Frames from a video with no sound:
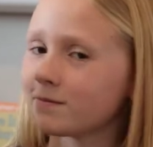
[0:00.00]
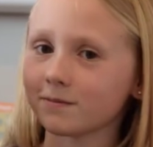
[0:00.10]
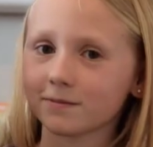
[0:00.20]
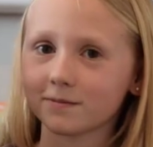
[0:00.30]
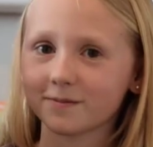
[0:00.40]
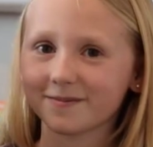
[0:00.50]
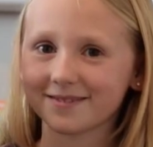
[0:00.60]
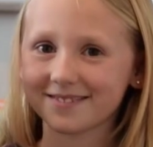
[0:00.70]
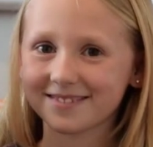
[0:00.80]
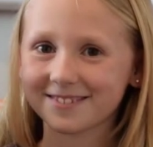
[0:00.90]

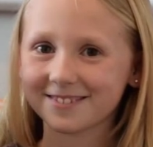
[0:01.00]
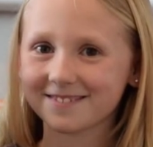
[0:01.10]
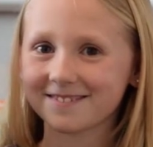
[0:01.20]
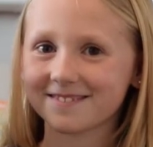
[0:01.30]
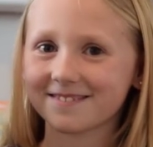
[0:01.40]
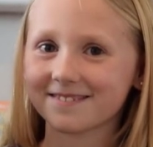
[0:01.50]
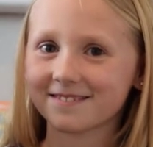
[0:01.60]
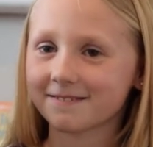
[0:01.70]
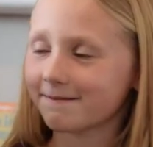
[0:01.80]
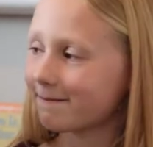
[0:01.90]

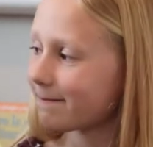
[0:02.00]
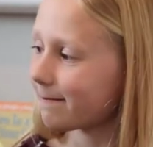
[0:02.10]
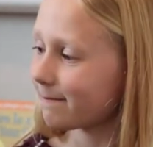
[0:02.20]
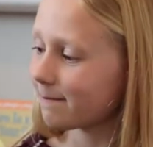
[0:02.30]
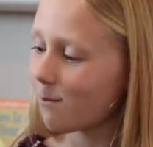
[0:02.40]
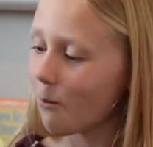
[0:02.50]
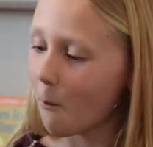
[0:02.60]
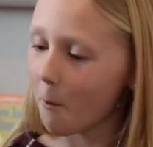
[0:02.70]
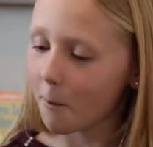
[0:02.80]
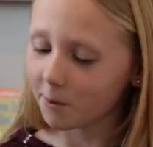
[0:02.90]

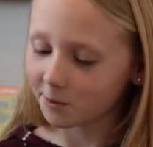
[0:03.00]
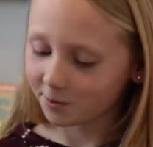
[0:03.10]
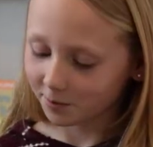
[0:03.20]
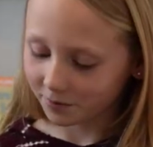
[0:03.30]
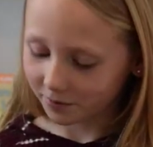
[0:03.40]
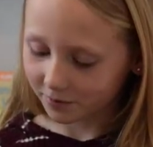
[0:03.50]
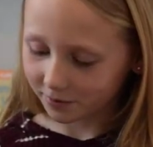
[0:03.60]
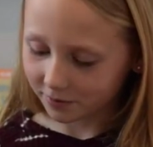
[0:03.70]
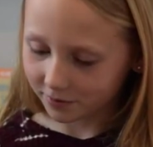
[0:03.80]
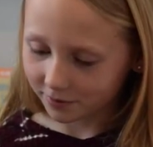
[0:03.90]

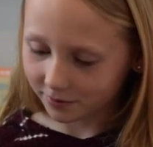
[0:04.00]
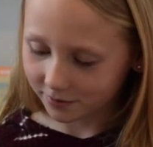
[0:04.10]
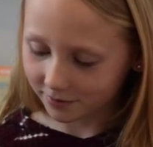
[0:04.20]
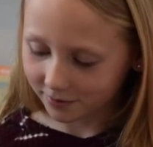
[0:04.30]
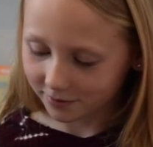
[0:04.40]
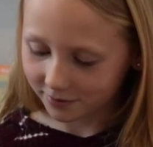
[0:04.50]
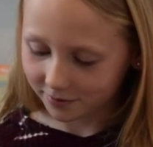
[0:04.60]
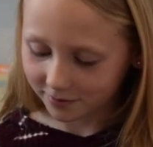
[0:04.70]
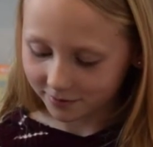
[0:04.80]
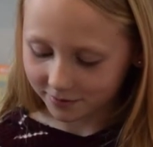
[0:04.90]

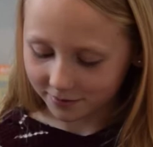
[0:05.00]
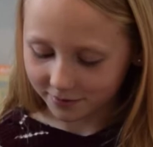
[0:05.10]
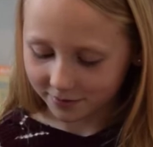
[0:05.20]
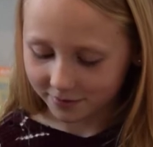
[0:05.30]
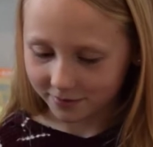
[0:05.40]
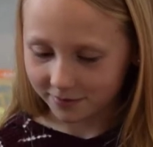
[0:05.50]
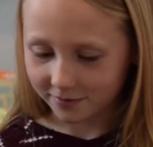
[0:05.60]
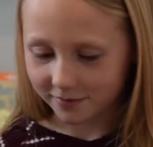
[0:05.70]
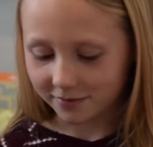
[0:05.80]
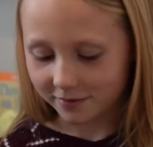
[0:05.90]

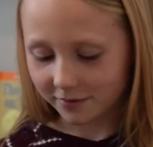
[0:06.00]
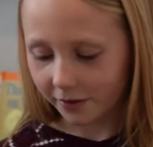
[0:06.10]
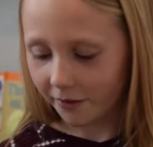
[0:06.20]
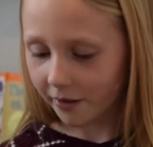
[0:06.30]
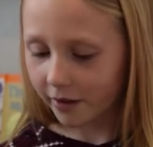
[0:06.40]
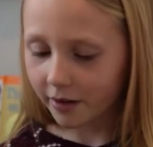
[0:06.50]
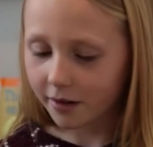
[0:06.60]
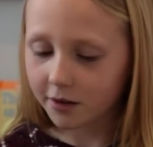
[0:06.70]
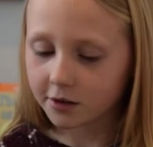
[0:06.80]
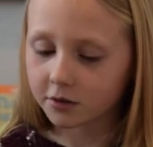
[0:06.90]

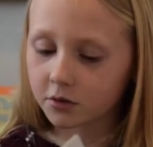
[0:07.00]
Nobody speaks.